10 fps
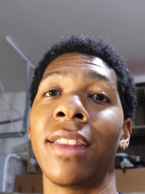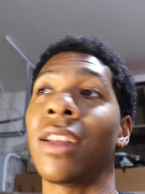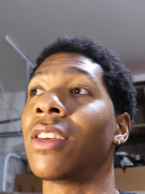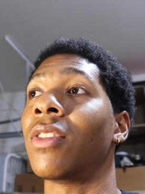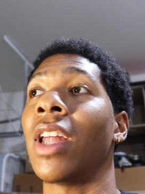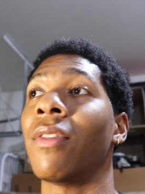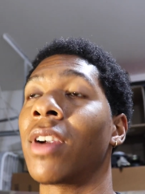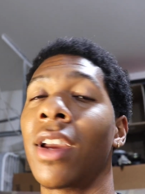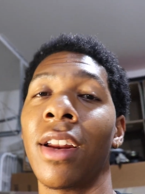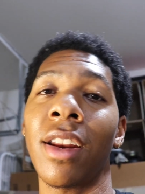then you'll never
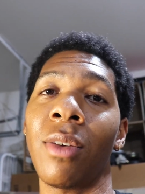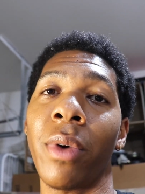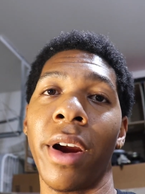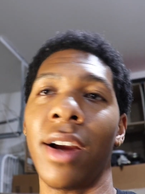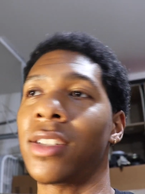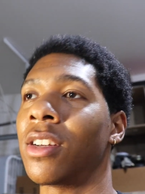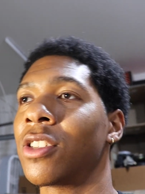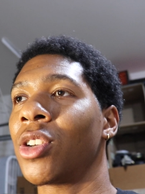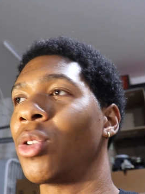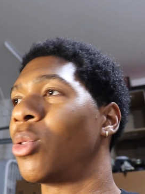get anywhere because you're
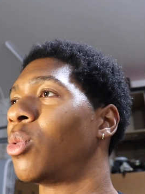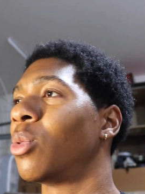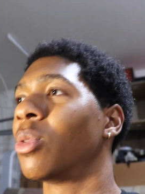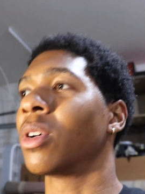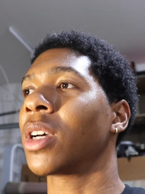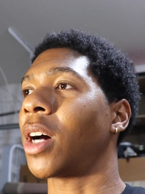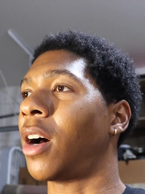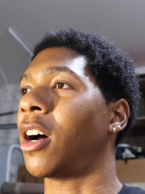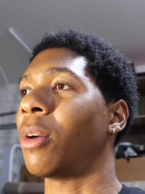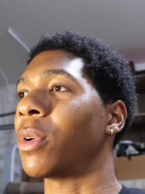too
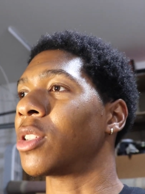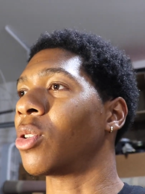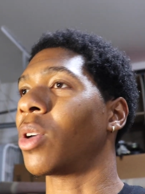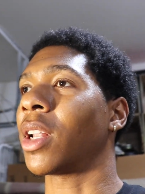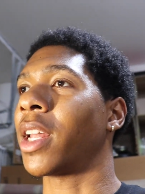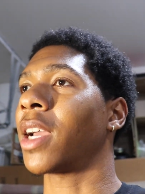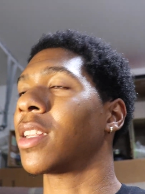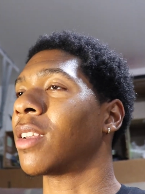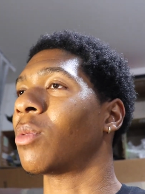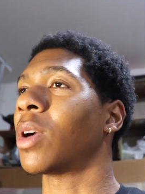calm and too
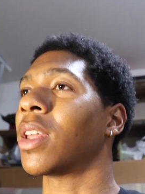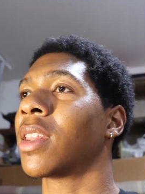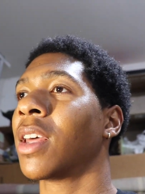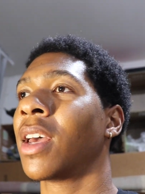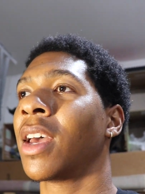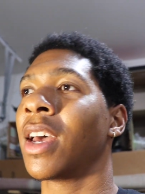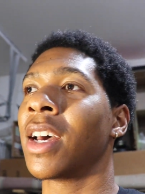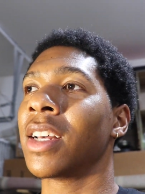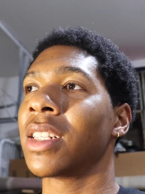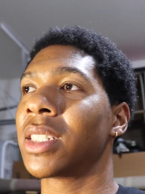collected with
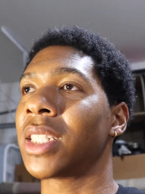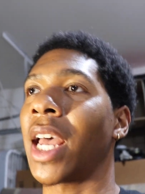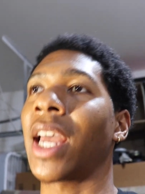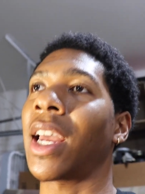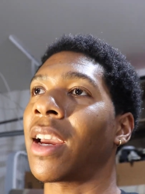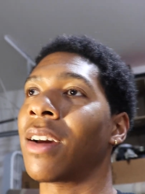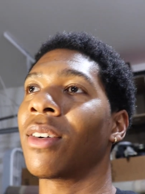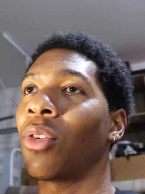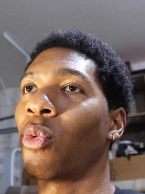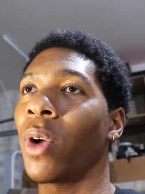staying
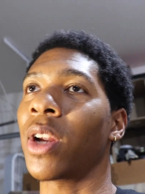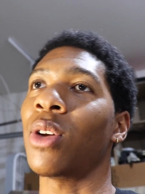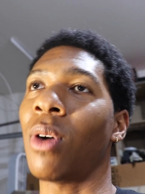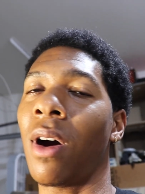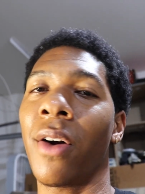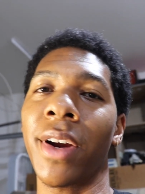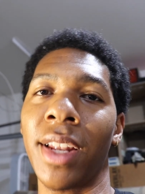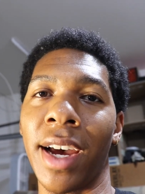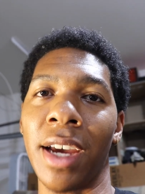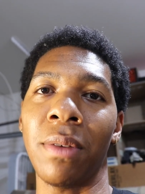where you are in
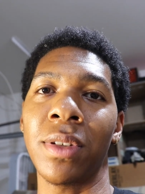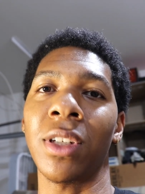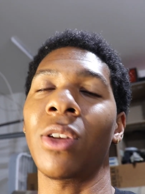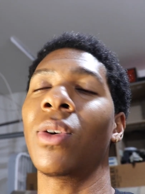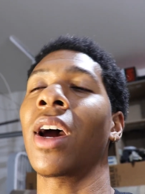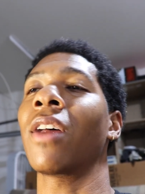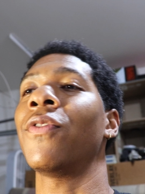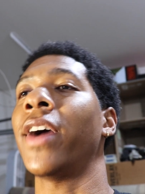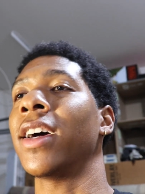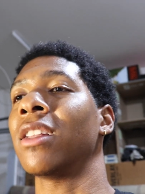life. So you got to
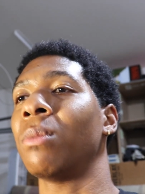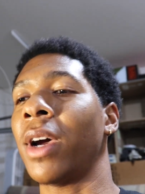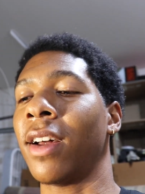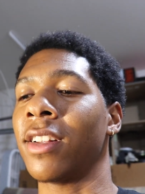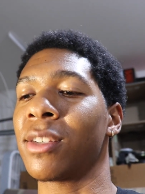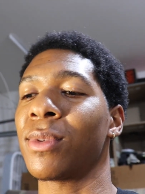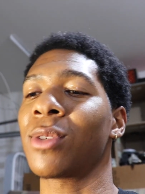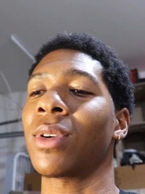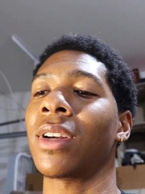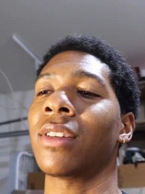find the balance
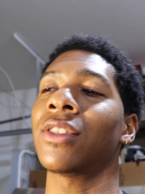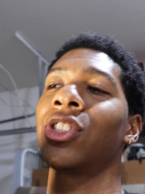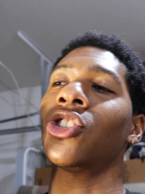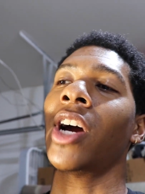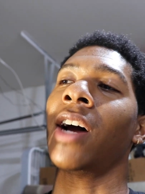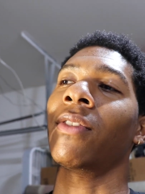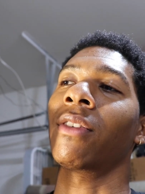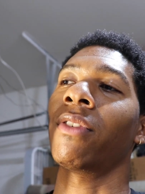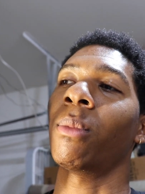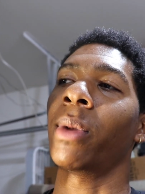between striving
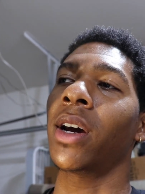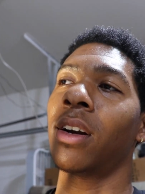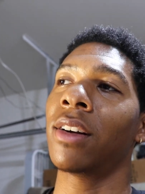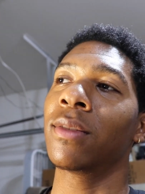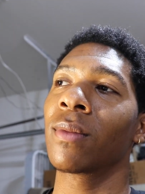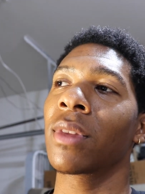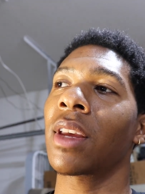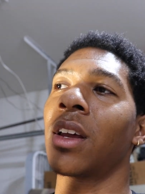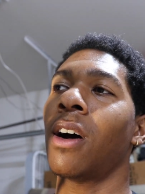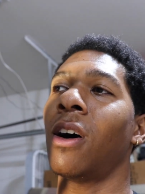for better
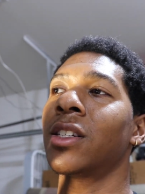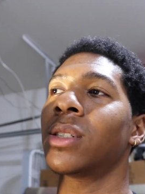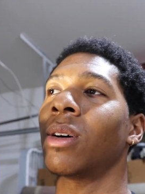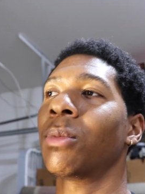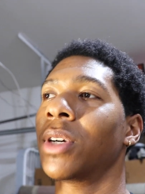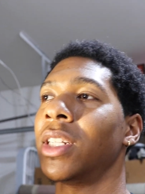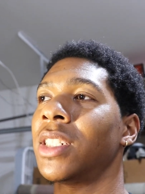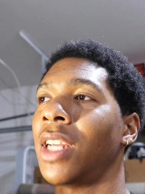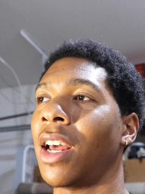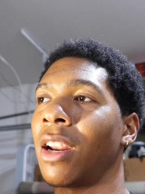and also
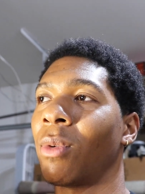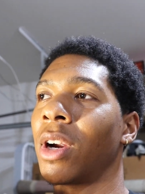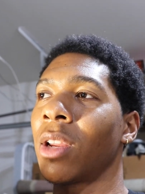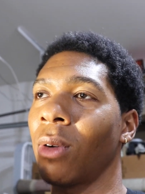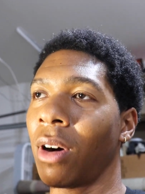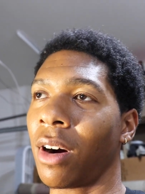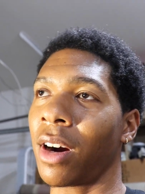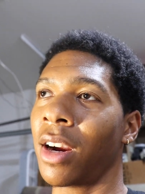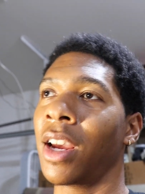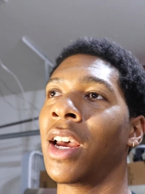appreciating where you
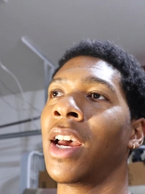are,